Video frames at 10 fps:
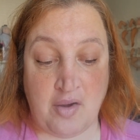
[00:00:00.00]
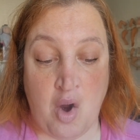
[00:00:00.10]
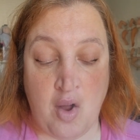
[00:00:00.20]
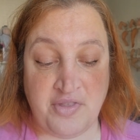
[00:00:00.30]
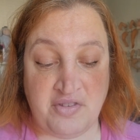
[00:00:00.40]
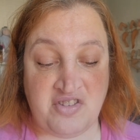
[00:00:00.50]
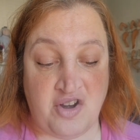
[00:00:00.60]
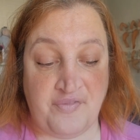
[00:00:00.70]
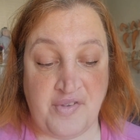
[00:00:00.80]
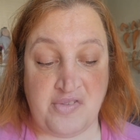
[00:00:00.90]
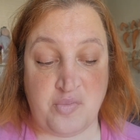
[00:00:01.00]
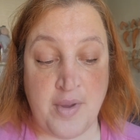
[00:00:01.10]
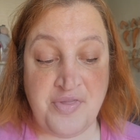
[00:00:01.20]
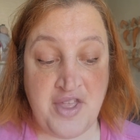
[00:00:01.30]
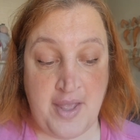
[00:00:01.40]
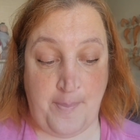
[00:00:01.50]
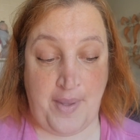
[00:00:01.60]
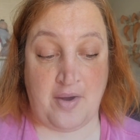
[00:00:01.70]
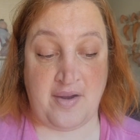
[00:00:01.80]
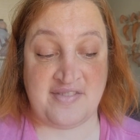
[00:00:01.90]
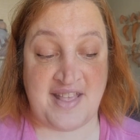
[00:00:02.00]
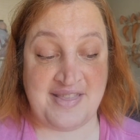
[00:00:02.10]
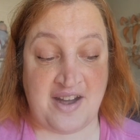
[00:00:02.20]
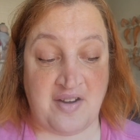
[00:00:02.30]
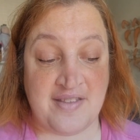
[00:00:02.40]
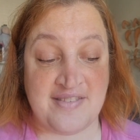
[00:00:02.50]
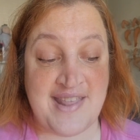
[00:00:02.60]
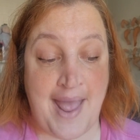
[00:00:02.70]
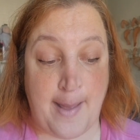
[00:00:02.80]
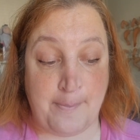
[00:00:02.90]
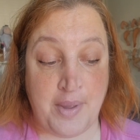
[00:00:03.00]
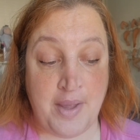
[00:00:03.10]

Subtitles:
on the surface with the appearance that there is depth